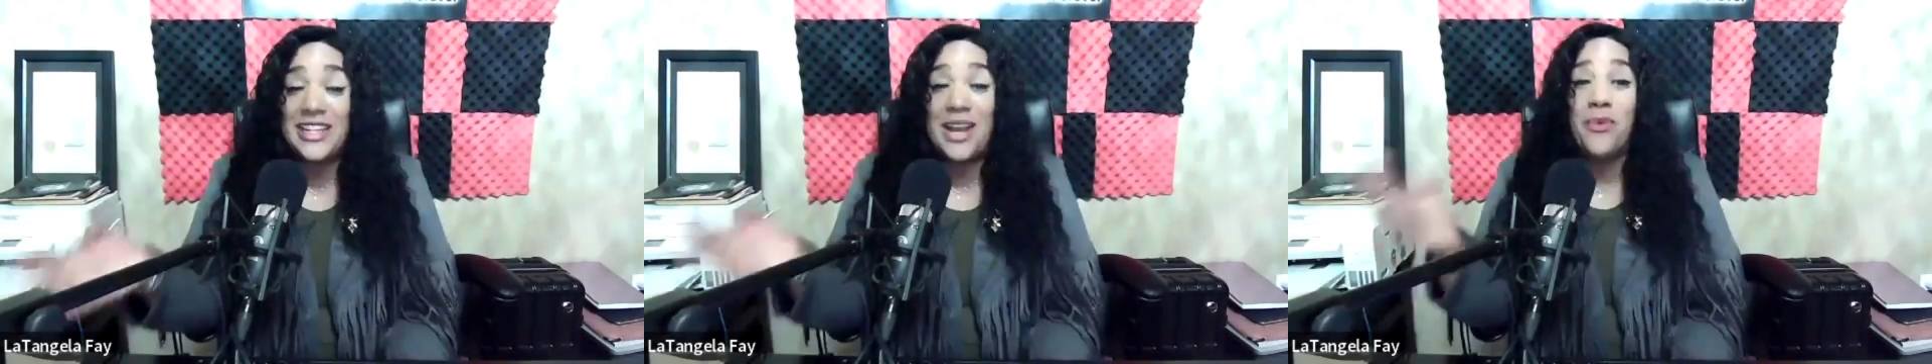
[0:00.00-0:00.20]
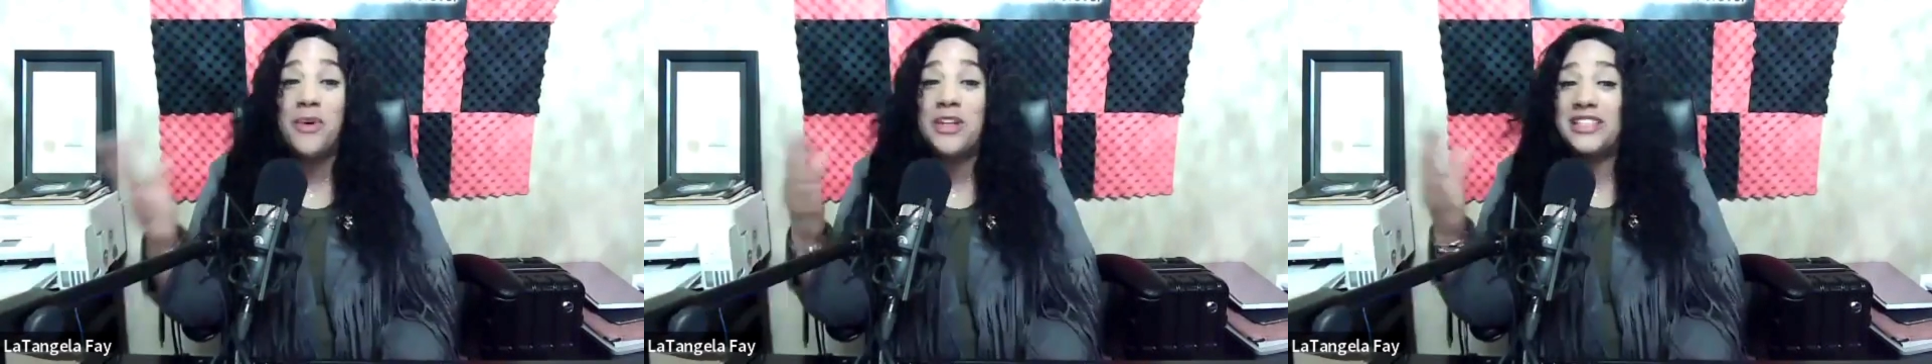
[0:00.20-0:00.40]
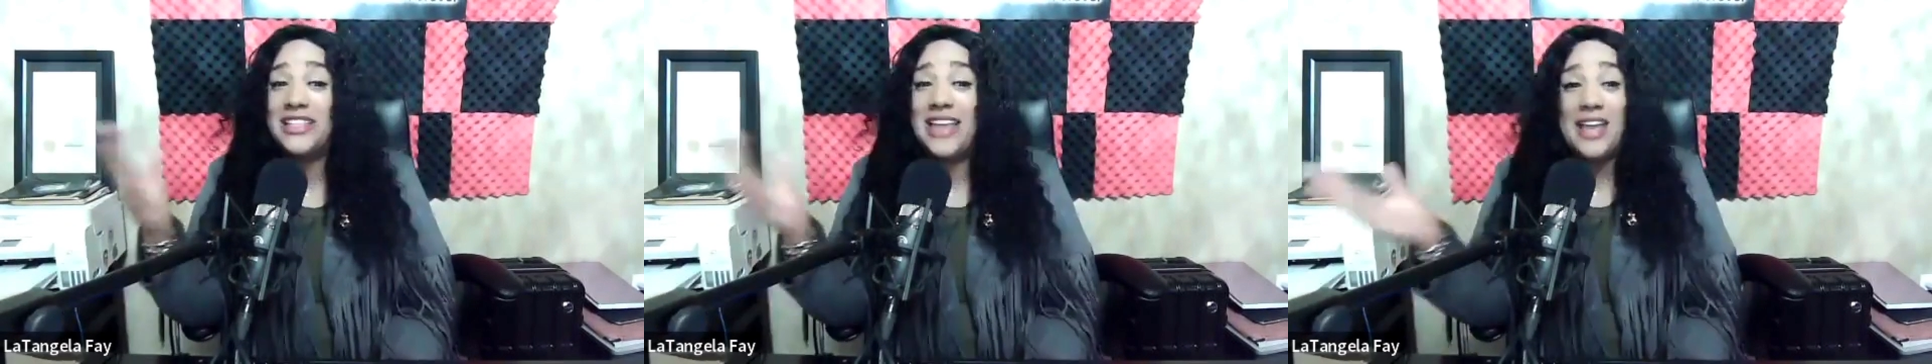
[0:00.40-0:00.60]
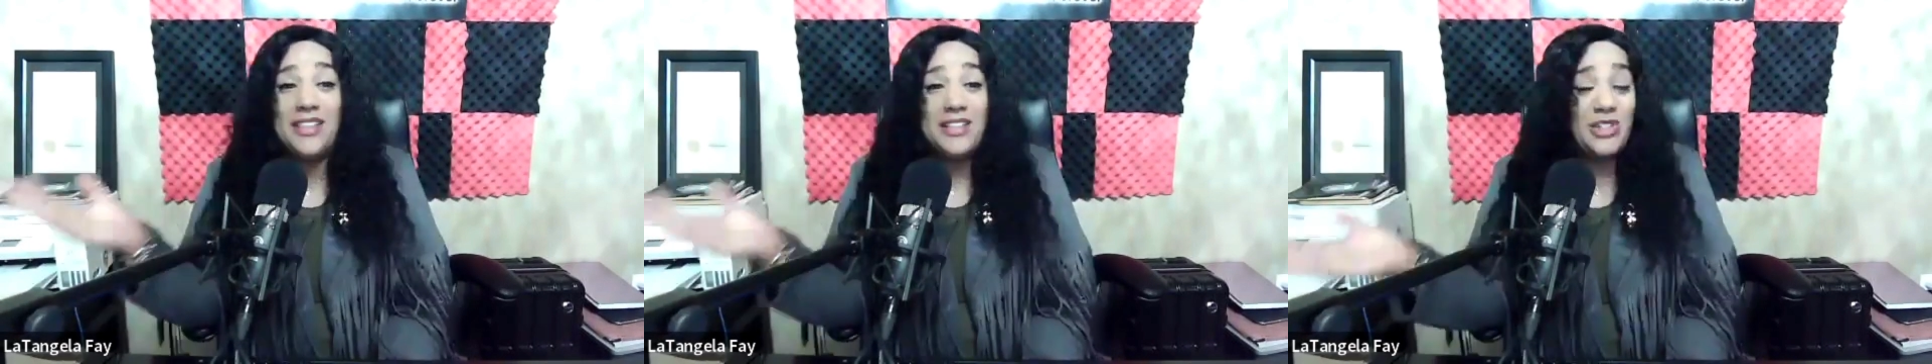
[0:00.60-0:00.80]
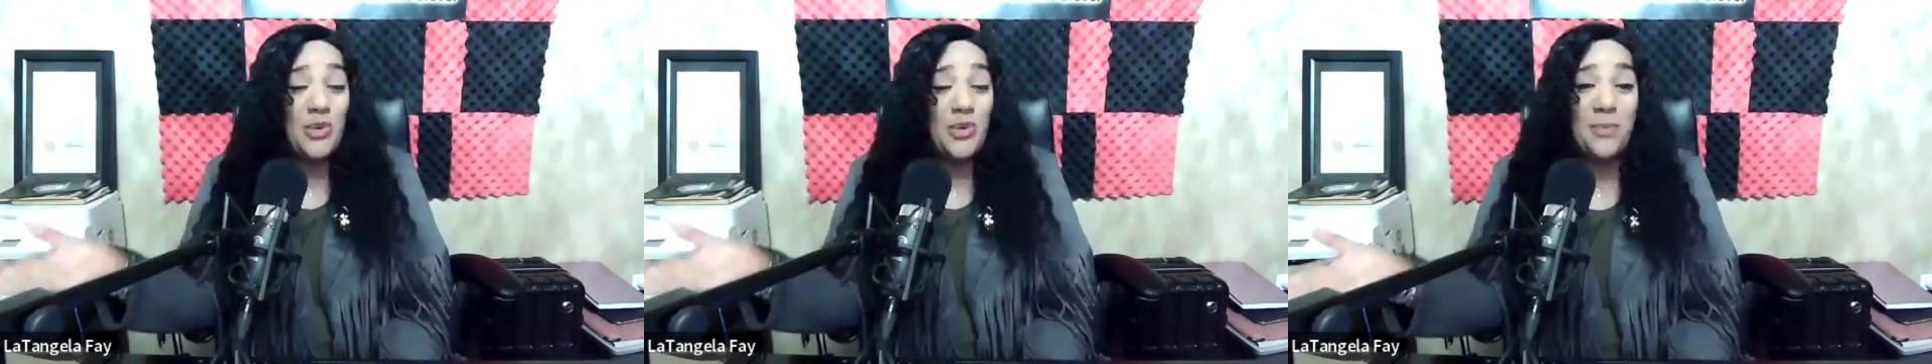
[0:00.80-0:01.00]
and I want to see how
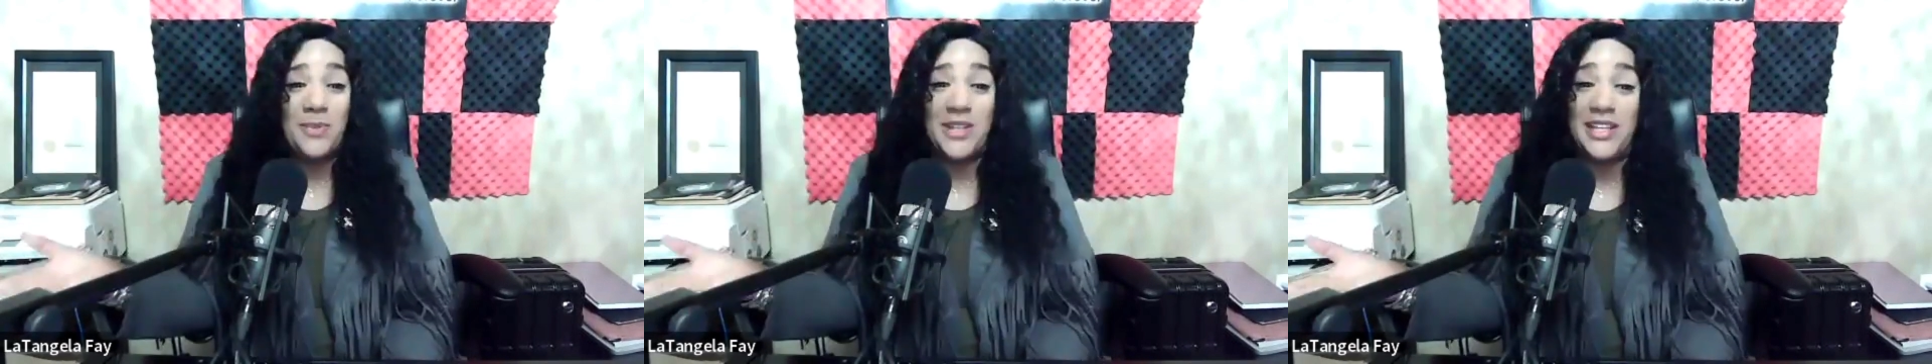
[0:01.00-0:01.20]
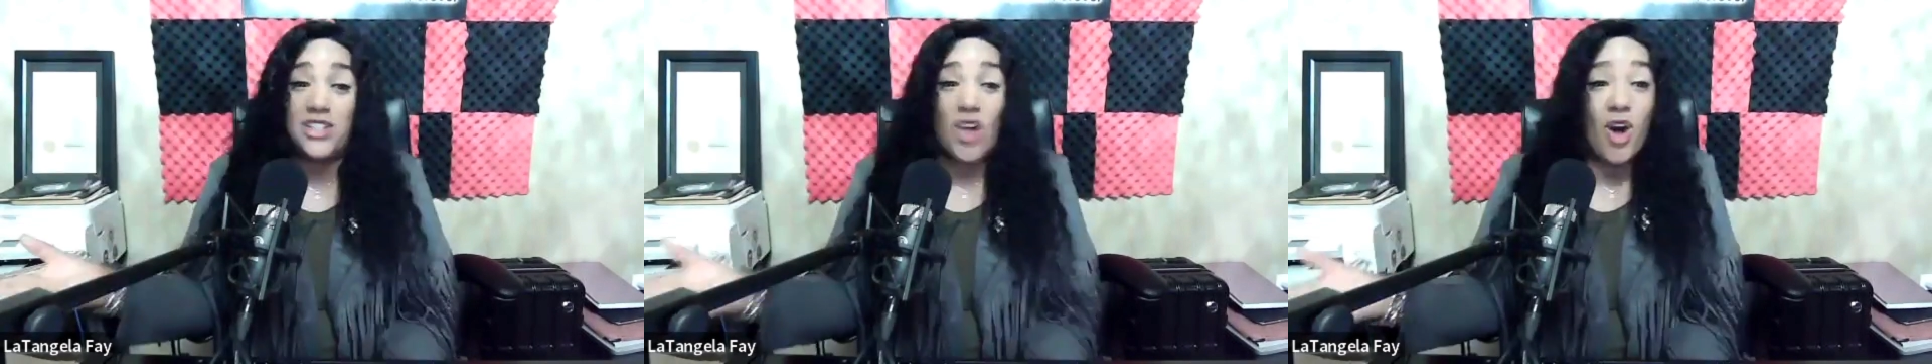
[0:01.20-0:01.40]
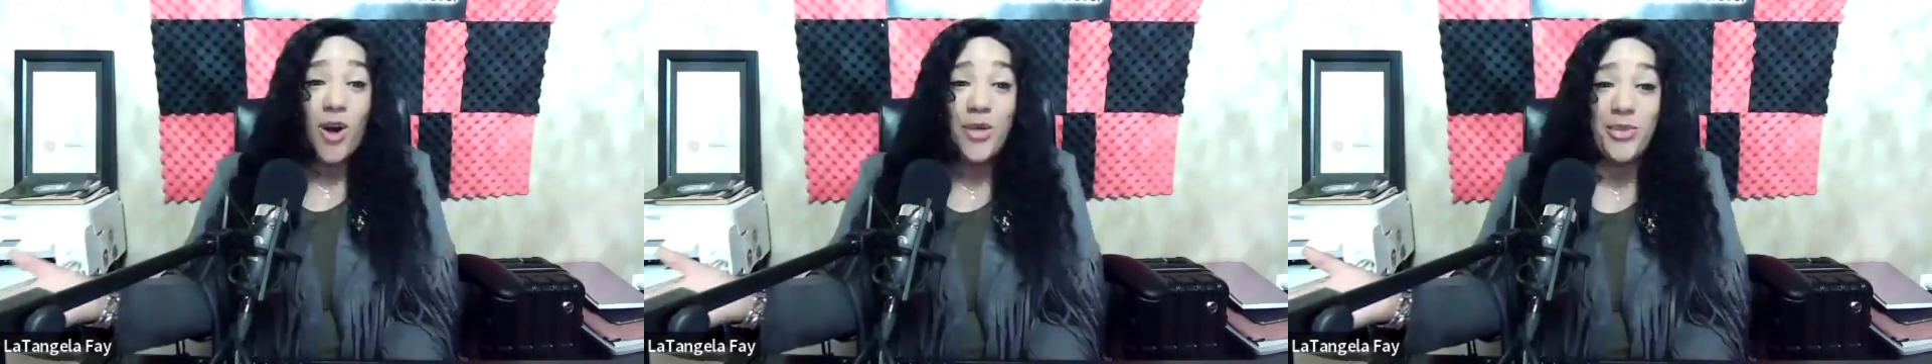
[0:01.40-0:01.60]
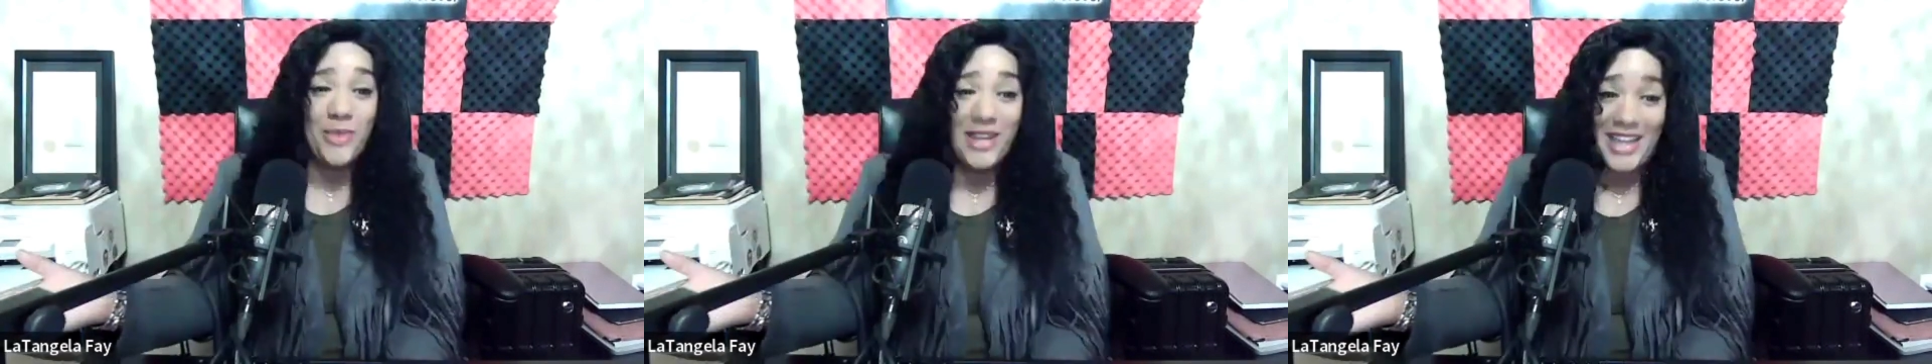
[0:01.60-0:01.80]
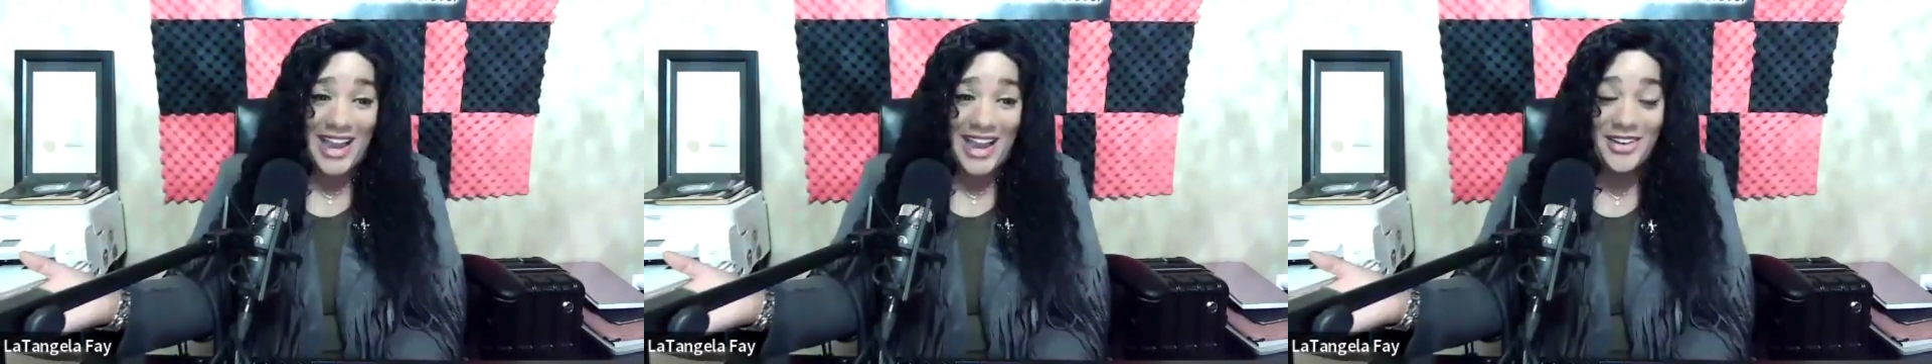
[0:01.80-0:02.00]
this story plays all the
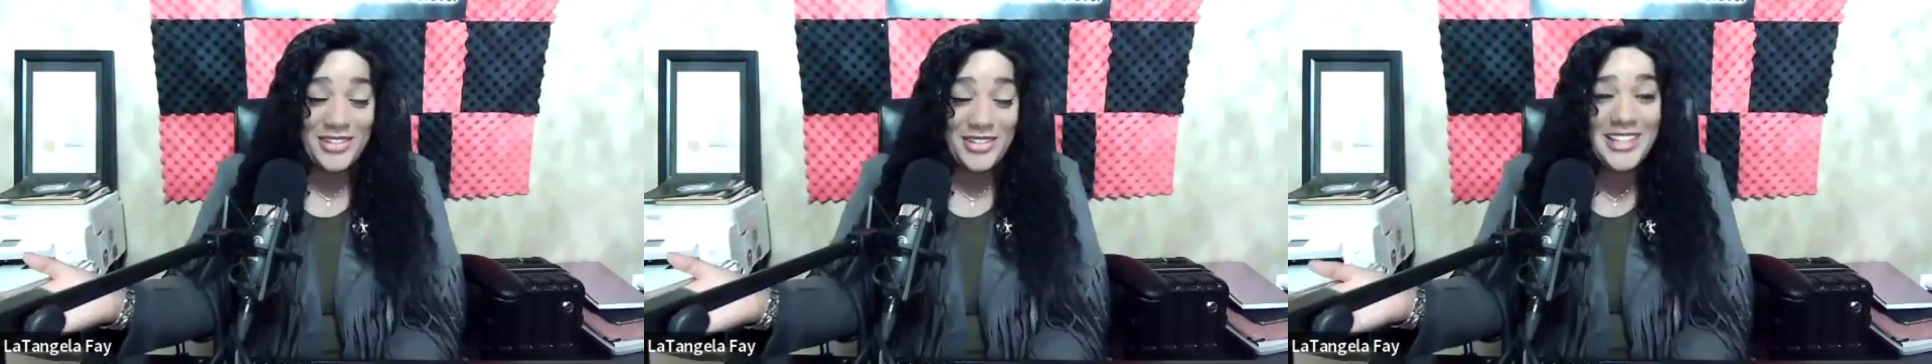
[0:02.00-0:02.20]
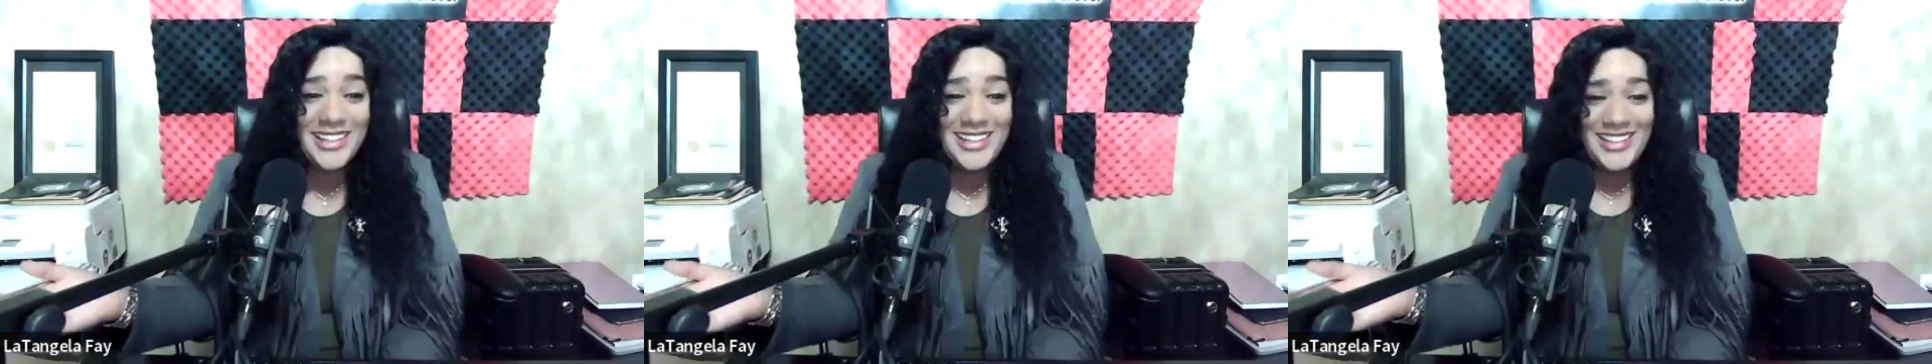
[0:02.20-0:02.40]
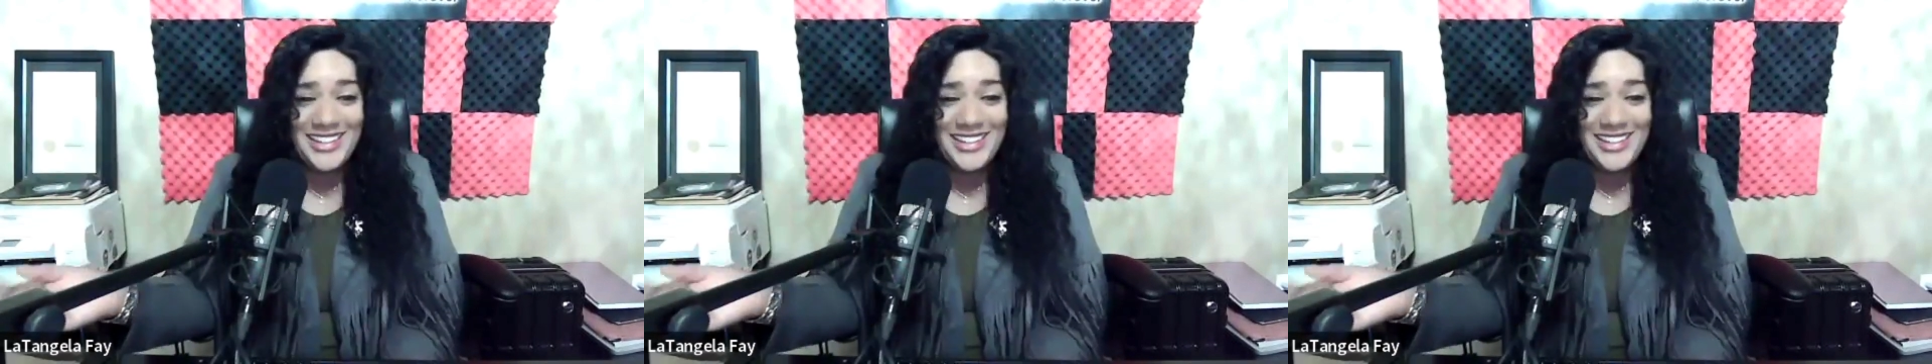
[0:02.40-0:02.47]
way out.